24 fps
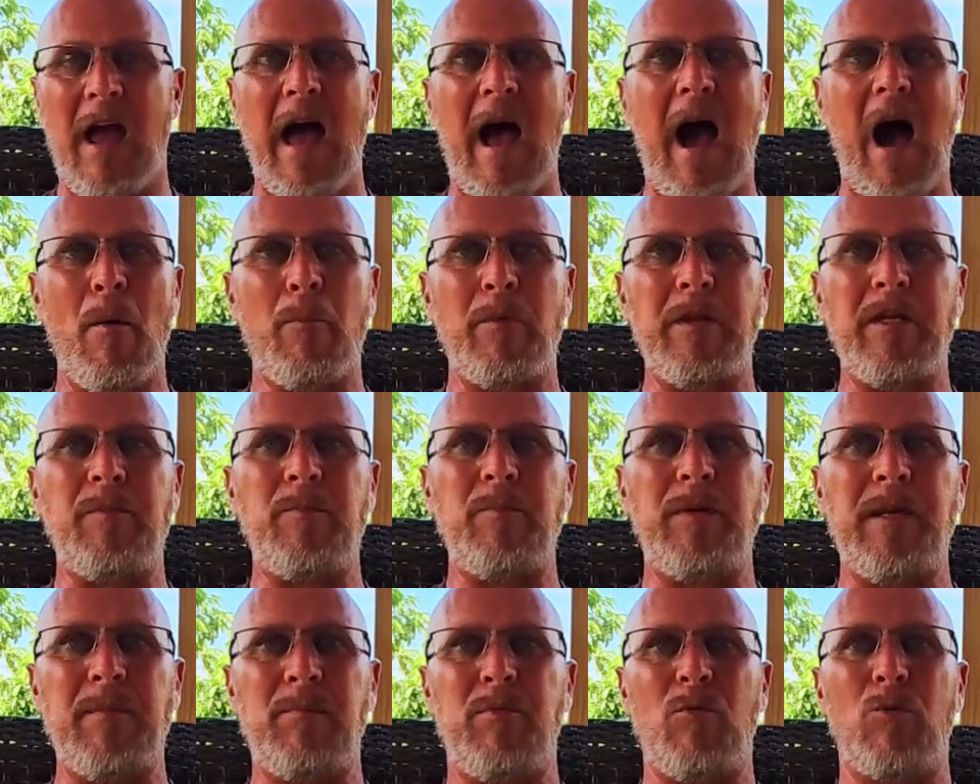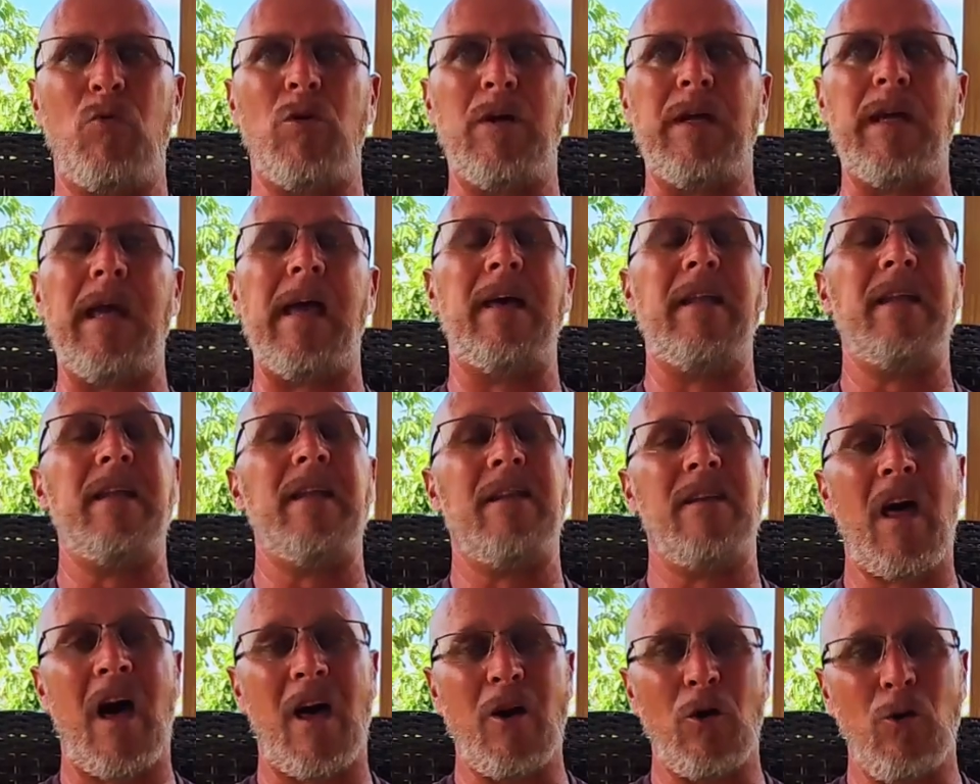How many people, and
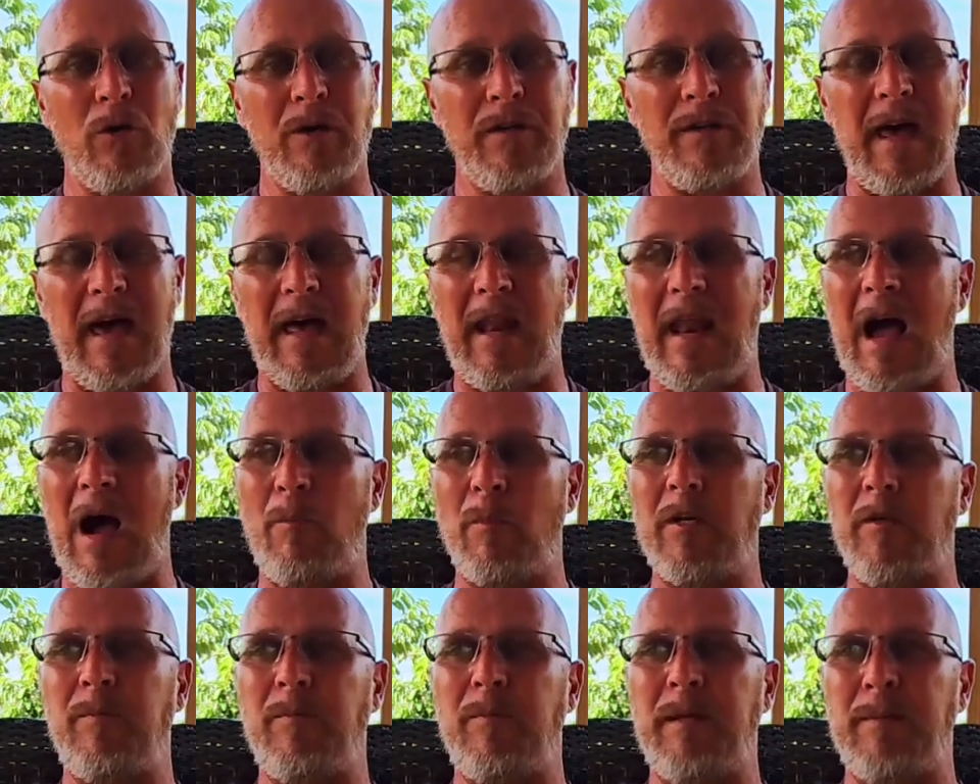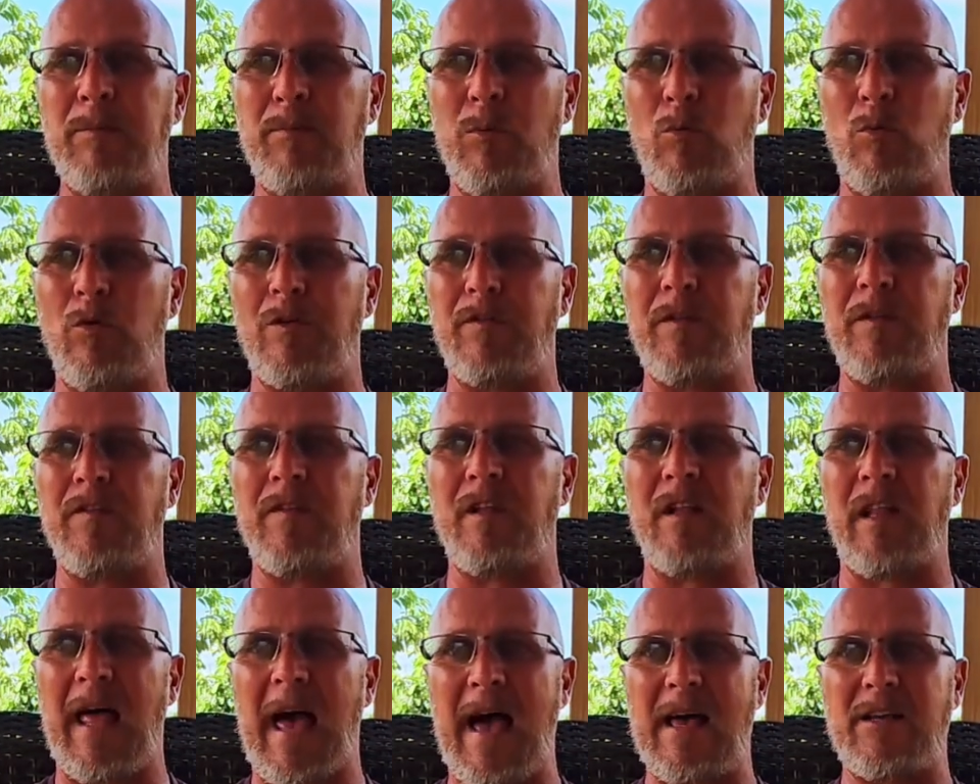not only that, how many people within
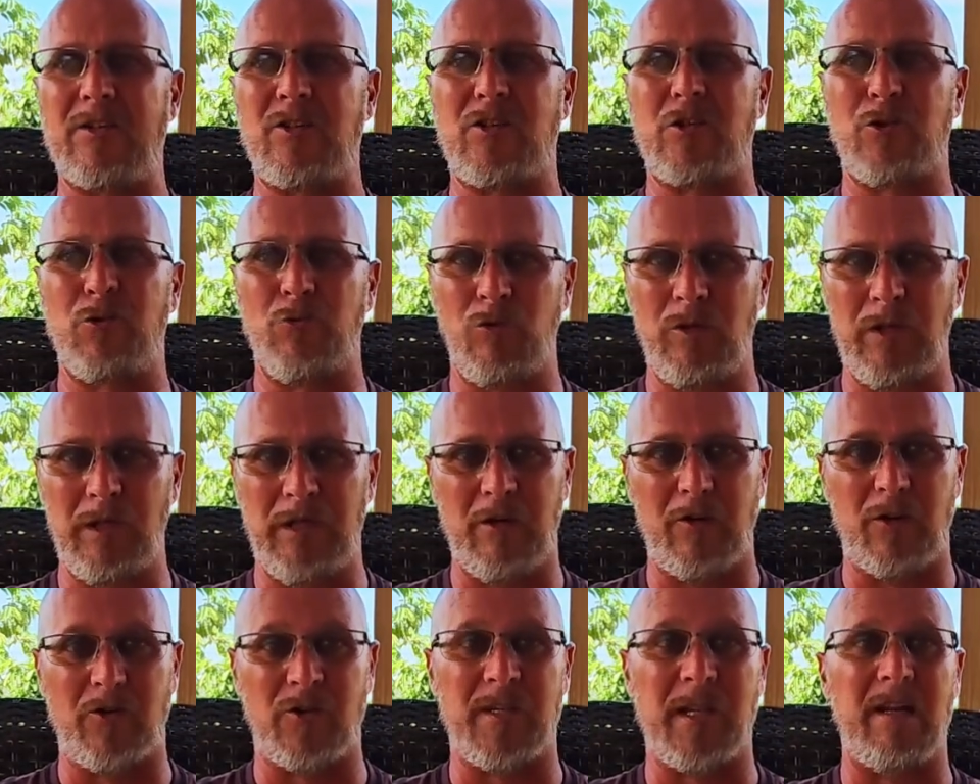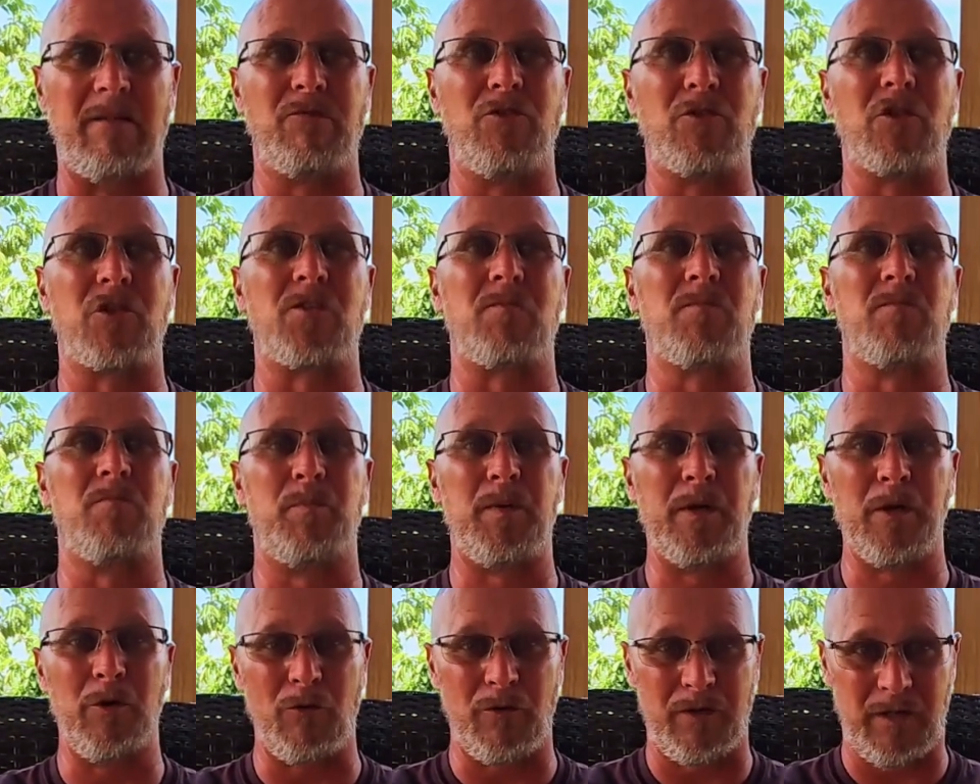the last 2 years that have just
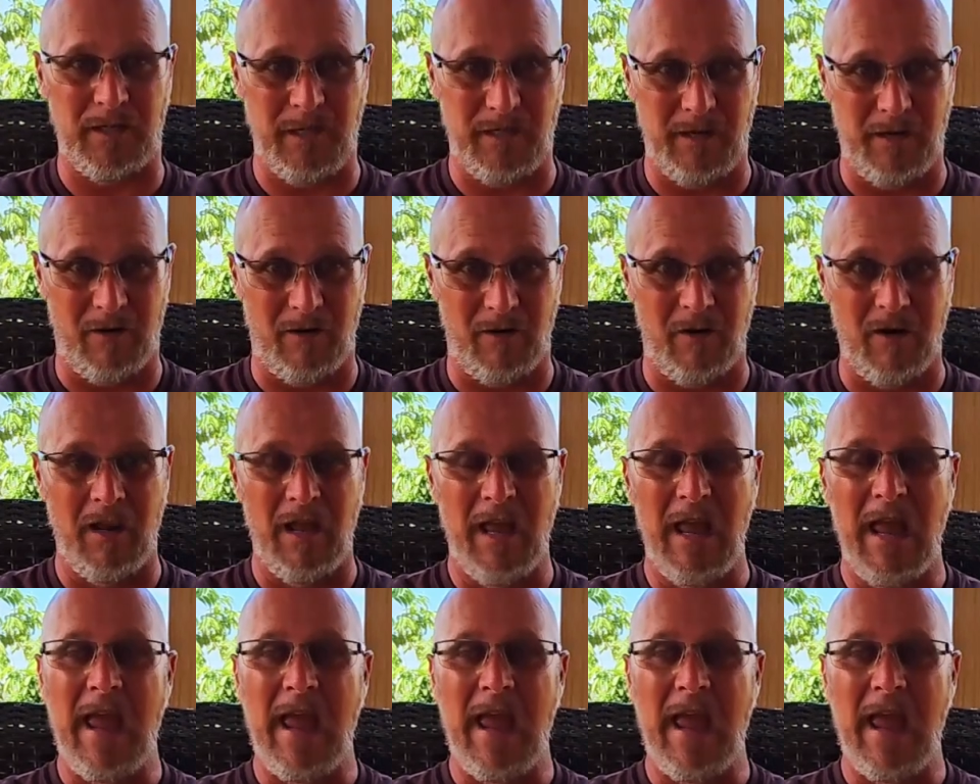built here